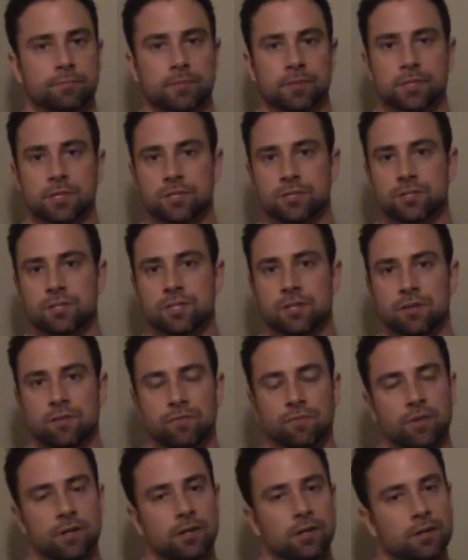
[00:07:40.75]
get
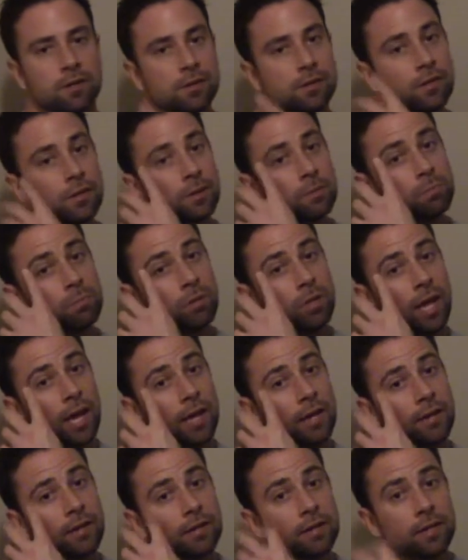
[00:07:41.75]
yourself a good
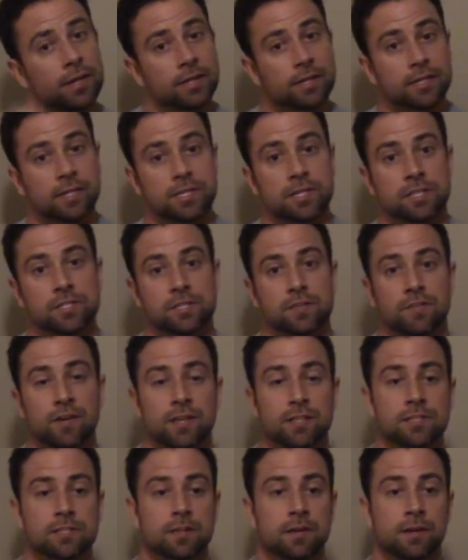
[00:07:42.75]
blend like digestive
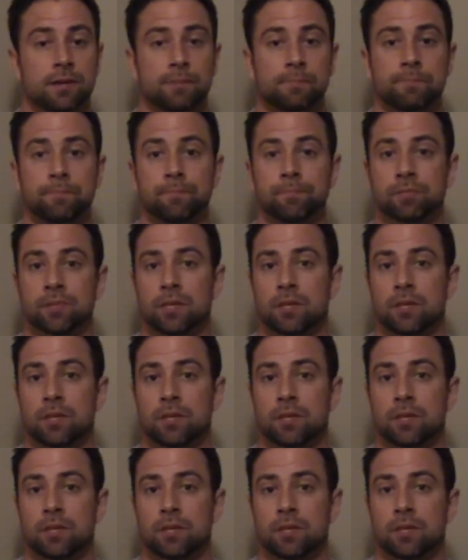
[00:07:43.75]
enzyme.